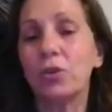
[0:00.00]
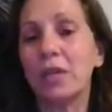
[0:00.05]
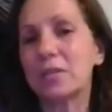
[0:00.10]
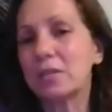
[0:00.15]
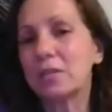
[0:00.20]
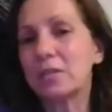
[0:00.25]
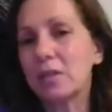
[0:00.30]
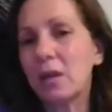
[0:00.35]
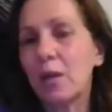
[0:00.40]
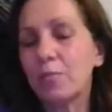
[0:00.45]

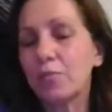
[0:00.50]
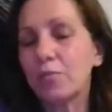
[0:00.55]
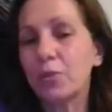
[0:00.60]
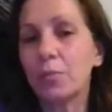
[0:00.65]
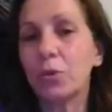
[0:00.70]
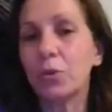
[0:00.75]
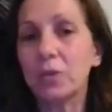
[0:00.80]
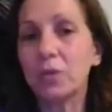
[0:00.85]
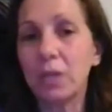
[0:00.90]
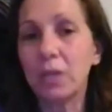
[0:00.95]
that's
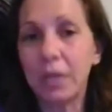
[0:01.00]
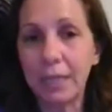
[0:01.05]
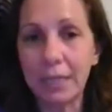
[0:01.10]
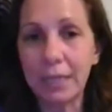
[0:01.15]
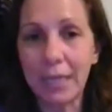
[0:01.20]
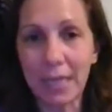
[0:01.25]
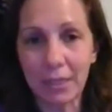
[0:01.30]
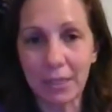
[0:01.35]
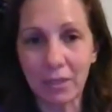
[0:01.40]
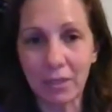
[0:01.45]
comfortable
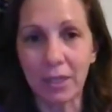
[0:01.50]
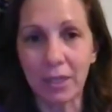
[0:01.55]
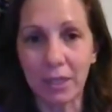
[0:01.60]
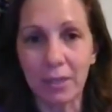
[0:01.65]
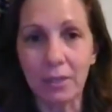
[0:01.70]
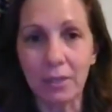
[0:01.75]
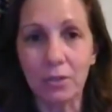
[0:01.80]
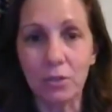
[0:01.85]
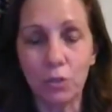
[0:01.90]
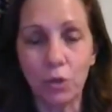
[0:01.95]

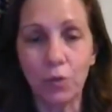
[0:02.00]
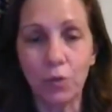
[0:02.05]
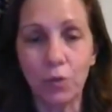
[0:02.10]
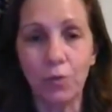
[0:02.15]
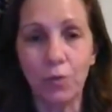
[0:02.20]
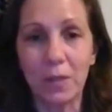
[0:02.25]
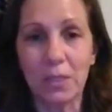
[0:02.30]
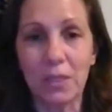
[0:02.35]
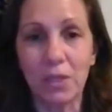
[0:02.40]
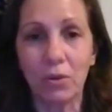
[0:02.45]
connecting to
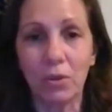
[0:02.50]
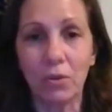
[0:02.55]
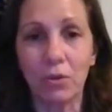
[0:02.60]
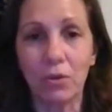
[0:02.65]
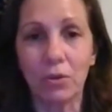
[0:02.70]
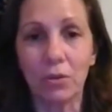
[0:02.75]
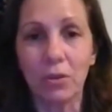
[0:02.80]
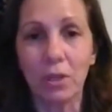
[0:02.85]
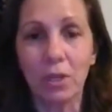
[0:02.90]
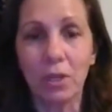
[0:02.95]

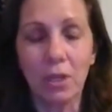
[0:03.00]
physical.